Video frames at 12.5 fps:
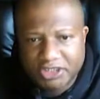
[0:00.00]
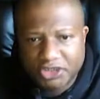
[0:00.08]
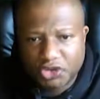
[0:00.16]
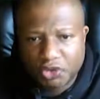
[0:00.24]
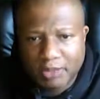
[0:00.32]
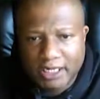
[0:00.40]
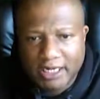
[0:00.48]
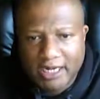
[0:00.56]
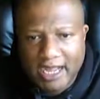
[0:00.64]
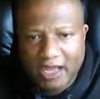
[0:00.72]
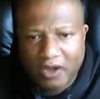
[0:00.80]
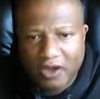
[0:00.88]
to zoom in and
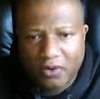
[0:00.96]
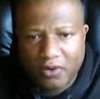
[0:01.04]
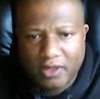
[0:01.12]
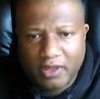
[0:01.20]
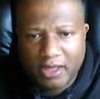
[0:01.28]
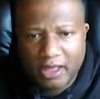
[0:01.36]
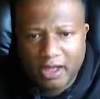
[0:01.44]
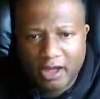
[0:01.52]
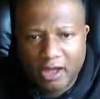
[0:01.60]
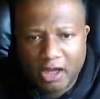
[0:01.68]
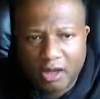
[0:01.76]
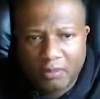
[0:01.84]
out.
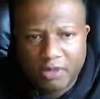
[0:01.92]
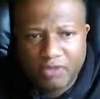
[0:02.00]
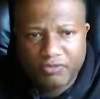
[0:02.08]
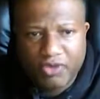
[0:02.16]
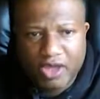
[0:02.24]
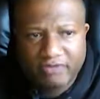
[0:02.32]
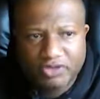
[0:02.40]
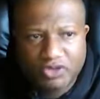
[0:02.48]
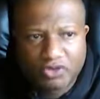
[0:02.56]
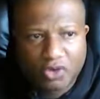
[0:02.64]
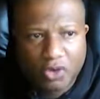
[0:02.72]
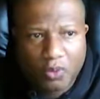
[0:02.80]
If you have a
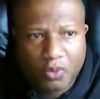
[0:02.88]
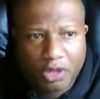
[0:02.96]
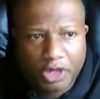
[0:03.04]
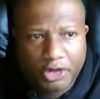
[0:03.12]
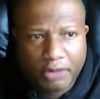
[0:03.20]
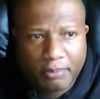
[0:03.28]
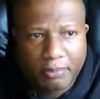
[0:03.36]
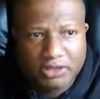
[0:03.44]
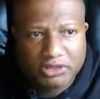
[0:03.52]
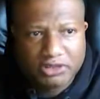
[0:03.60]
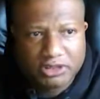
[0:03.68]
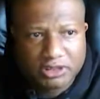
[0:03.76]
scroll wheel on your
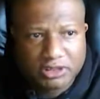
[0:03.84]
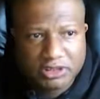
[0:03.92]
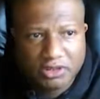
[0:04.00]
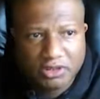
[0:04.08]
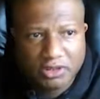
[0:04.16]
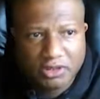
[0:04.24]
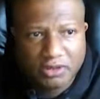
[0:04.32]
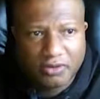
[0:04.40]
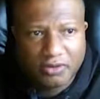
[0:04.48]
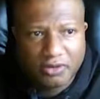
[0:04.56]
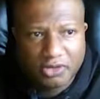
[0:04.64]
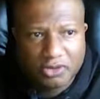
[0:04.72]
mouse to
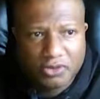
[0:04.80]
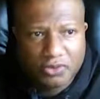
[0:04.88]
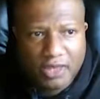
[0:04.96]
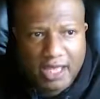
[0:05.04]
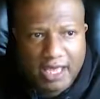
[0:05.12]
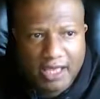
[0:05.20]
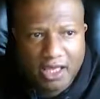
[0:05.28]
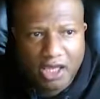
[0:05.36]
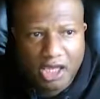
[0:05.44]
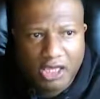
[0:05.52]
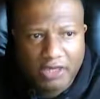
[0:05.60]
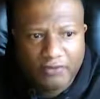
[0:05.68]
do that
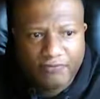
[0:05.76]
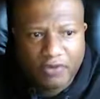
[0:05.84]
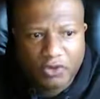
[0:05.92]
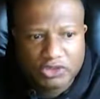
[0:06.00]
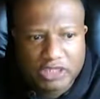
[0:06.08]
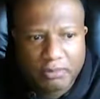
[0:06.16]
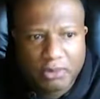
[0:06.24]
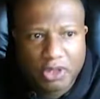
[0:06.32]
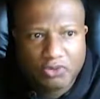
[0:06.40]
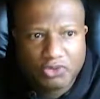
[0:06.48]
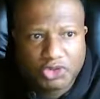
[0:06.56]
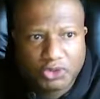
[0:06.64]
in Photoshop,
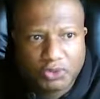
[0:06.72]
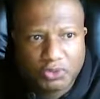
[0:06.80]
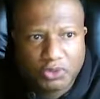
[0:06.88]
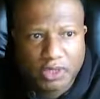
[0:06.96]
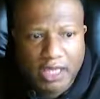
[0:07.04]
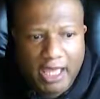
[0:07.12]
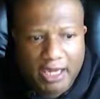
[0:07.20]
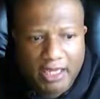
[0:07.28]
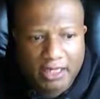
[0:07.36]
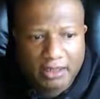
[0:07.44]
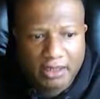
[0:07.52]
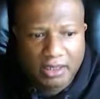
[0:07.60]
go to
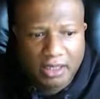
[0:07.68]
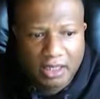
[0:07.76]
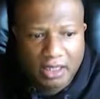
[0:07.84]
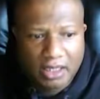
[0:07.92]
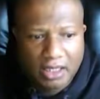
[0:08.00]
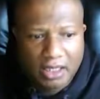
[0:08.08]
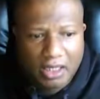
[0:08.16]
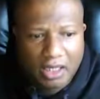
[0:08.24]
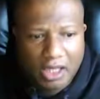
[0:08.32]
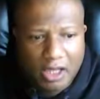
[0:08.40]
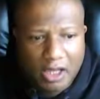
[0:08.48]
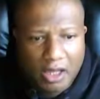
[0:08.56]
Edit,
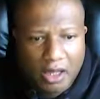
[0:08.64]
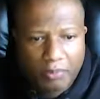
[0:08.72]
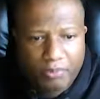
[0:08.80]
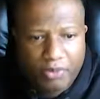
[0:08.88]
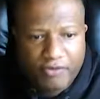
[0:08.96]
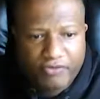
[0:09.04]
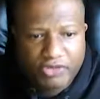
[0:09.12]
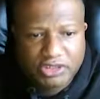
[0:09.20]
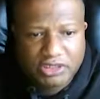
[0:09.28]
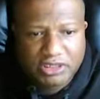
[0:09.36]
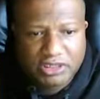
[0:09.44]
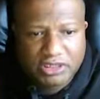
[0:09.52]

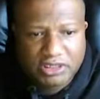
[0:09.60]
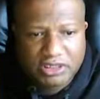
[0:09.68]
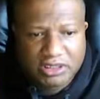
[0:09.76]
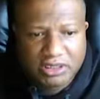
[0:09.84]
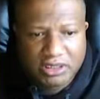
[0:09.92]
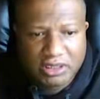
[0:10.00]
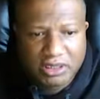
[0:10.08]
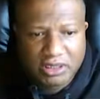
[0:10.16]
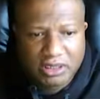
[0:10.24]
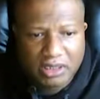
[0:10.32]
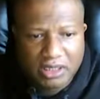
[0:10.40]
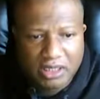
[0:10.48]
Preferences.
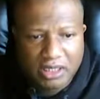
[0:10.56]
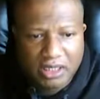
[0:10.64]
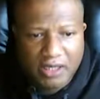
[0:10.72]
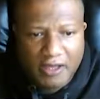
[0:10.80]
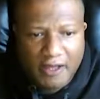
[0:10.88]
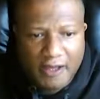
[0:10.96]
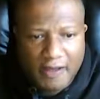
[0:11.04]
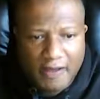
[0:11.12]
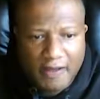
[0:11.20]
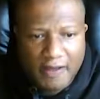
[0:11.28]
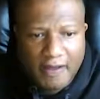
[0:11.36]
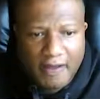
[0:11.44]

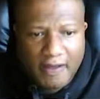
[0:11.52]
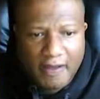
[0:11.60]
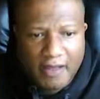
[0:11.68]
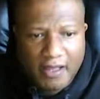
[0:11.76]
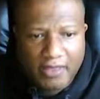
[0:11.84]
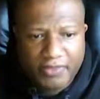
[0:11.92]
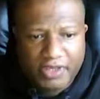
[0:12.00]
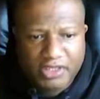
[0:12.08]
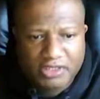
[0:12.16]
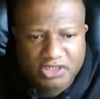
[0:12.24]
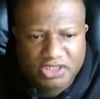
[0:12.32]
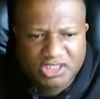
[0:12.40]
I think
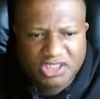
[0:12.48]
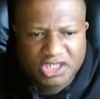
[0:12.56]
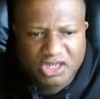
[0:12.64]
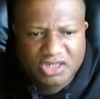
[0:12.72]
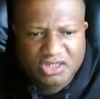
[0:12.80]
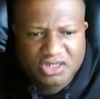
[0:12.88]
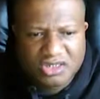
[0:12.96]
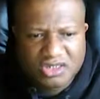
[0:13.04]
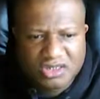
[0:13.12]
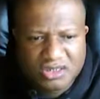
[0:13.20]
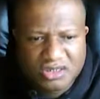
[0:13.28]
is it cursors?